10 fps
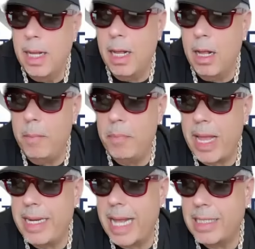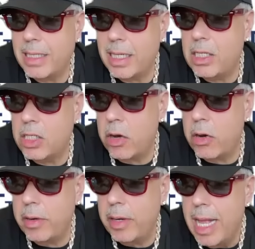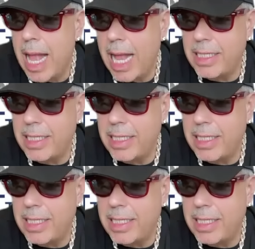And that's a concern. I